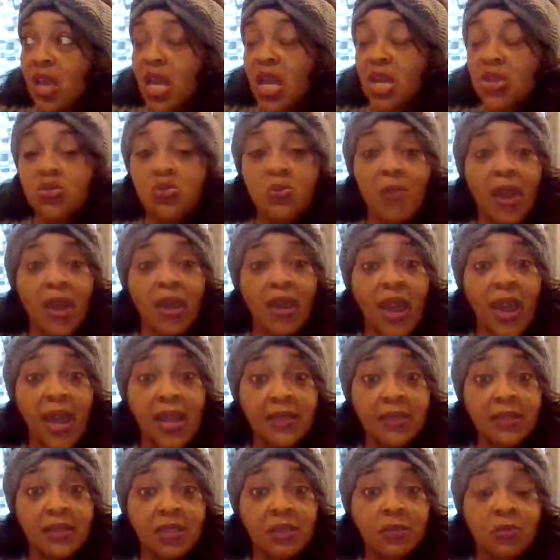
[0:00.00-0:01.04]
and you may
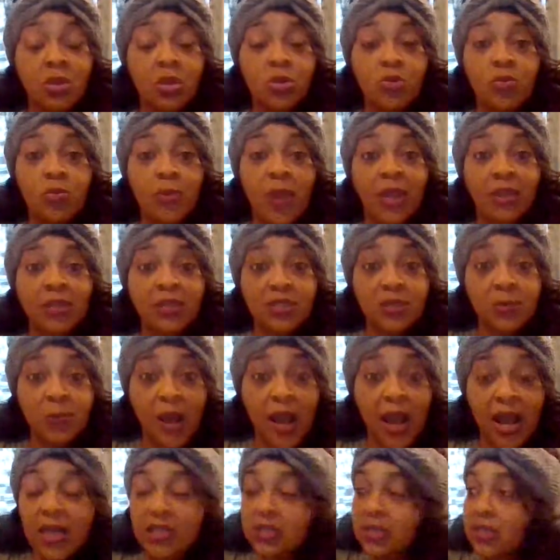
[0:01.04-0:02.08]
hate them, and you may
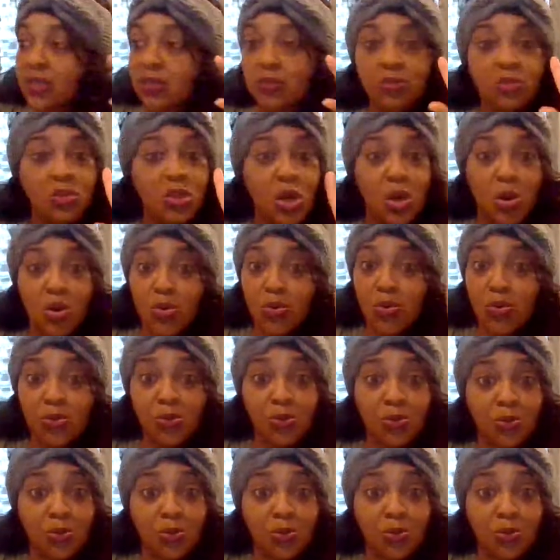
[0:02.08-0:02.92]
despise them. No.